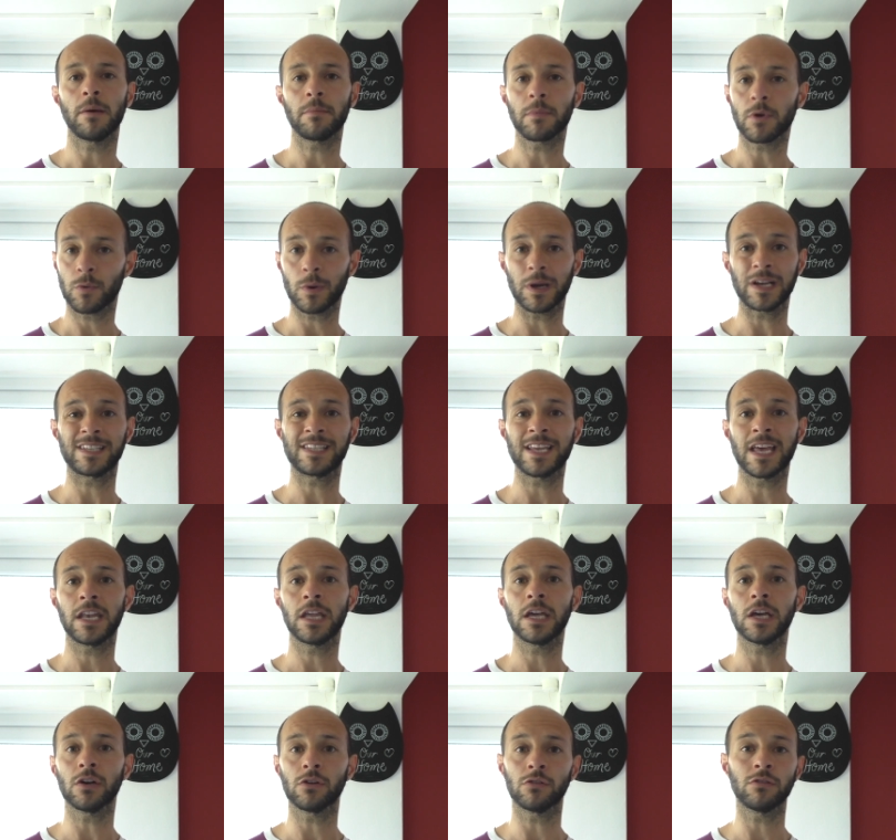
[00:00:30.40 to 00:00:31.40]
quick
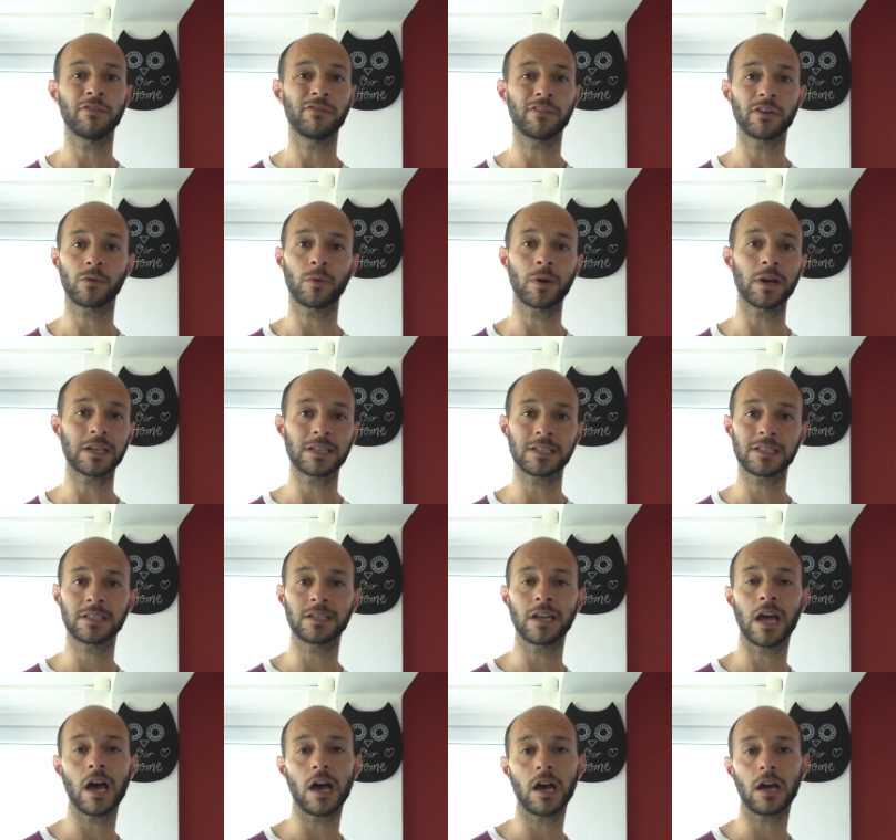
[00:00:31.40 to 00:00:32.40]
dinner or even a quick
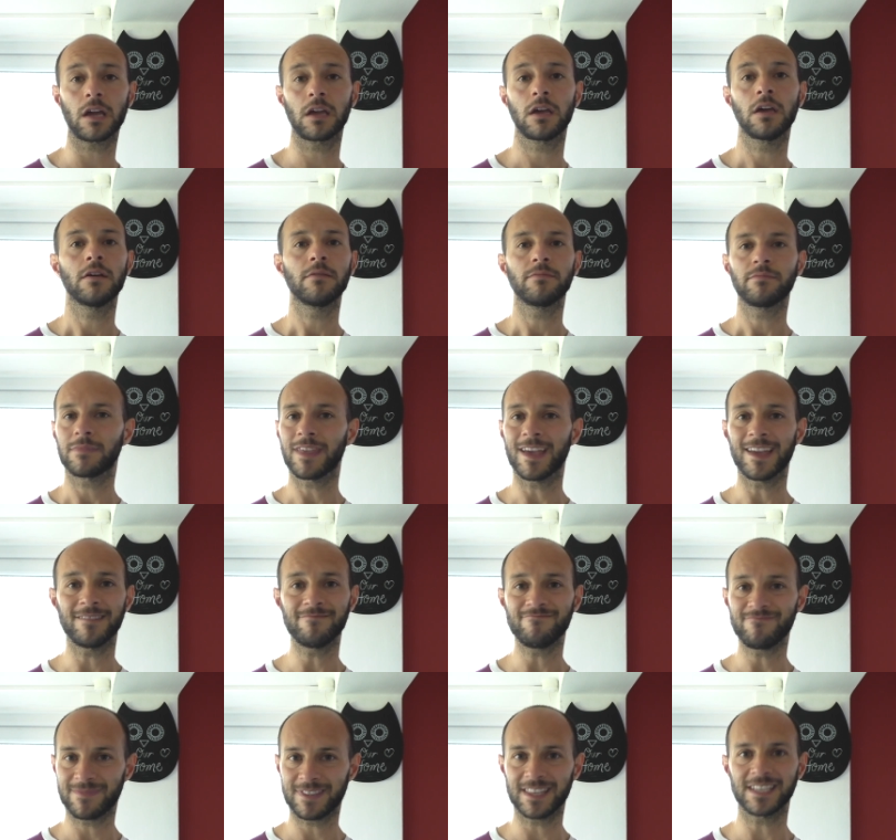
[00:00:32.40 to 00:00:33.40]
snack,
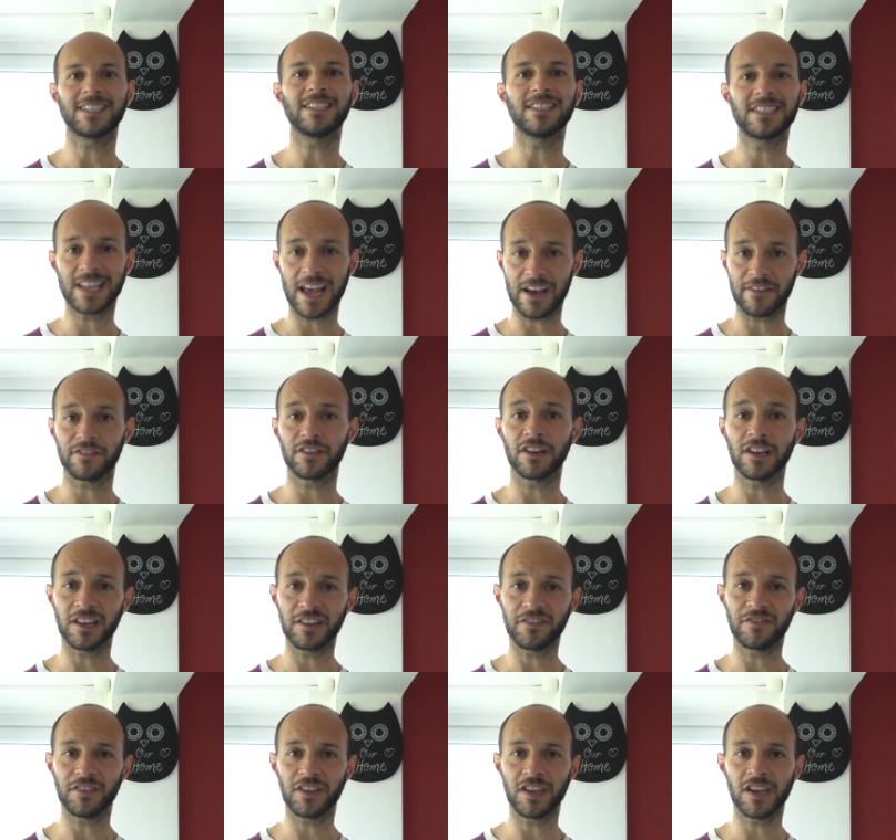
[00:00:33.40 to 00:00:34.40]
then this is definitely
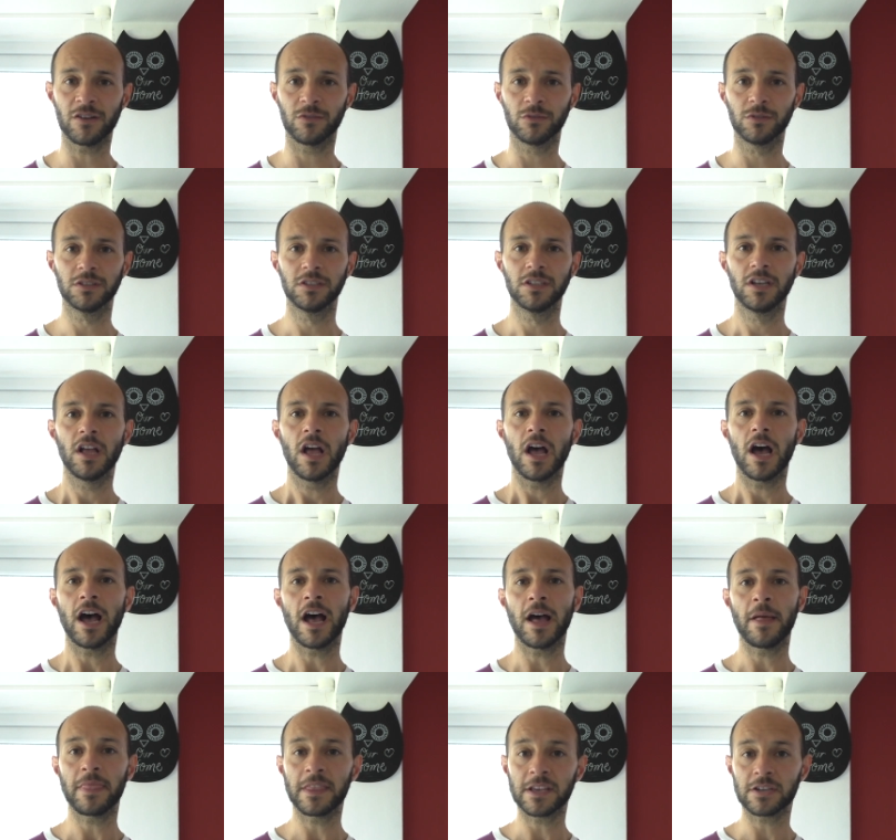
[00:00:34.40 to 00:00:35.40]
for you.
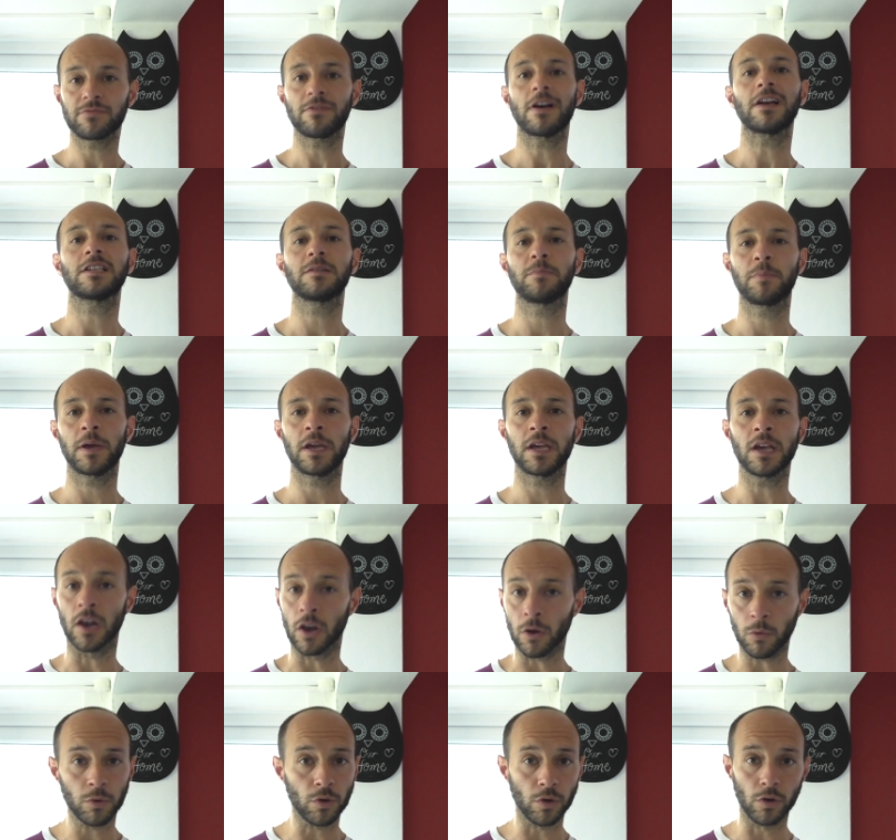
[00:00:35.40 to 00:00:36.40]
This recipe,
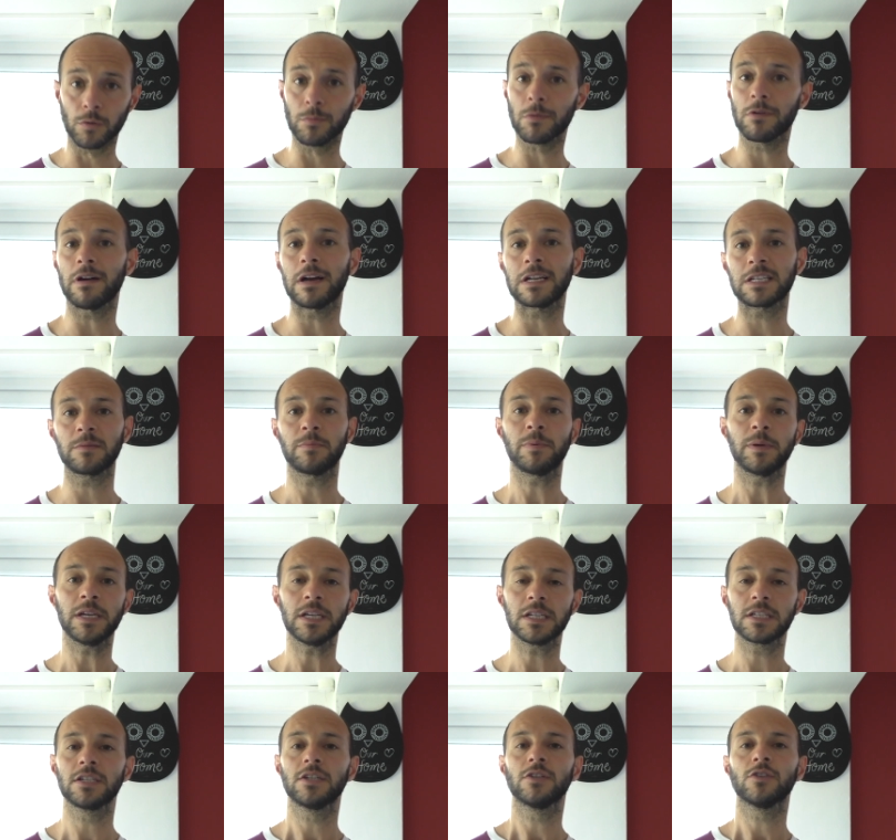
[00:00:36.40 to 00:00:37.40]
along with all my
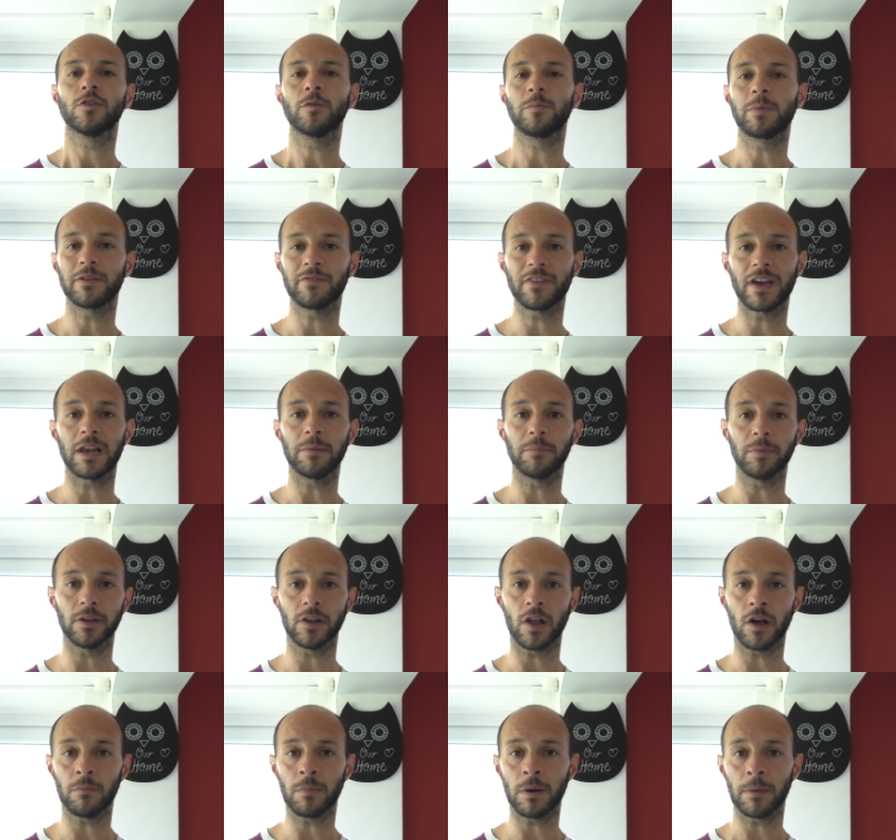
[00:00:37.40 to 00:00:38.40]
recipes, will be
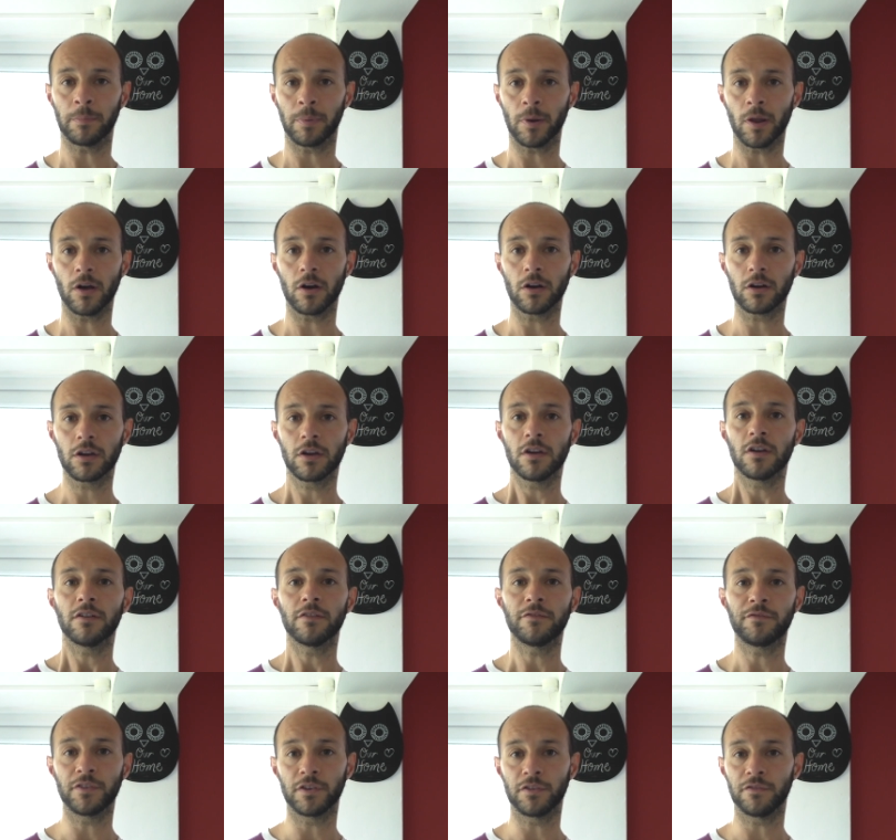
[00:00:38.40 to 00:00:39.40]
available on my blog,
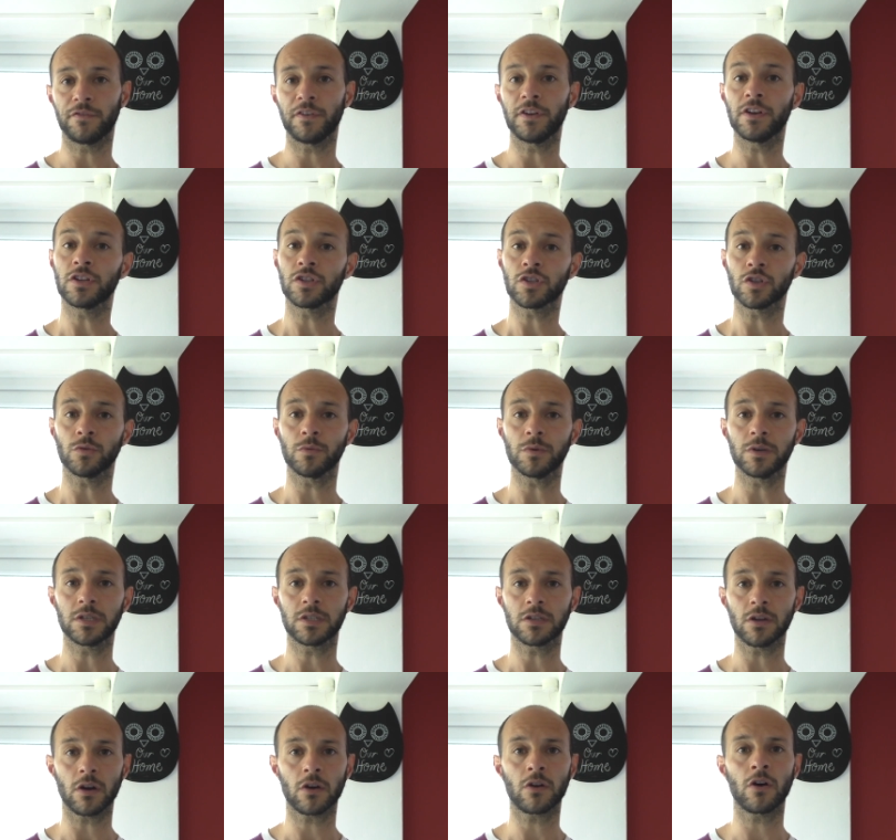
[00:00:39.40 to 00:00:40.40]

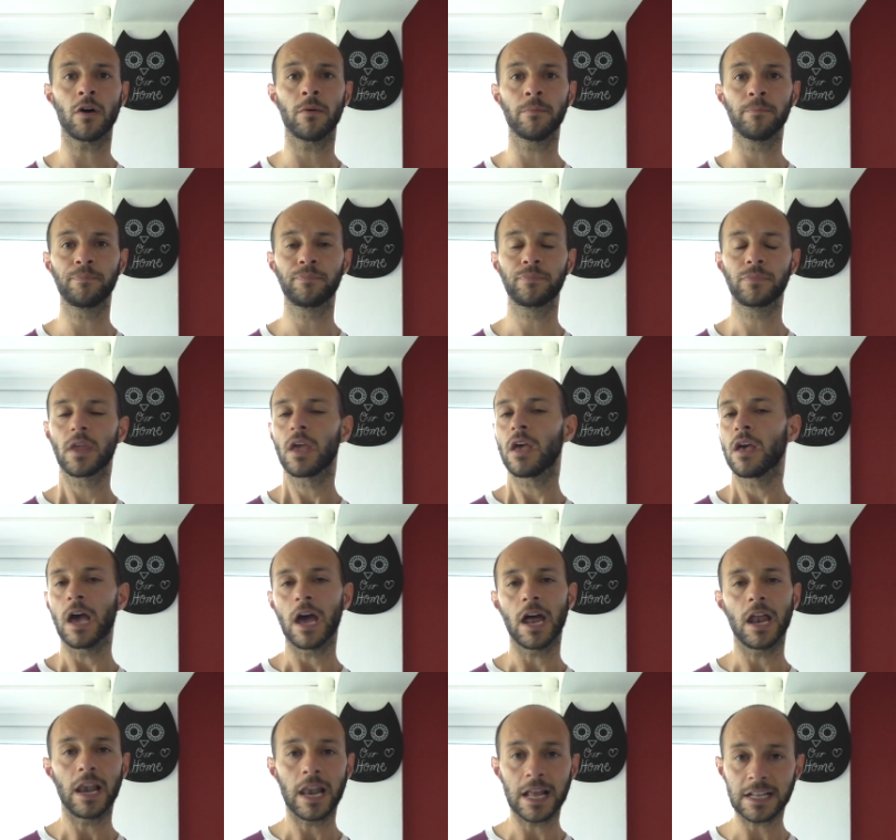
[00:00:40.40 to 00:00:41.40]
foodandfitnessalways.com.
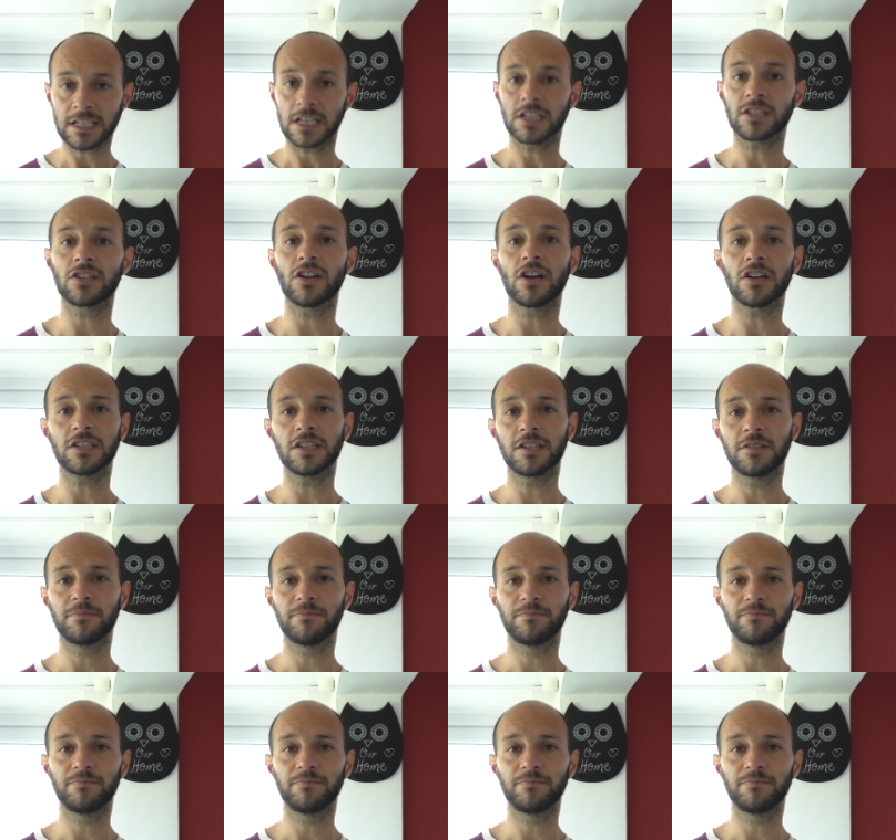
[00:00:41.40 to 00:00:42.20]
Let's get started.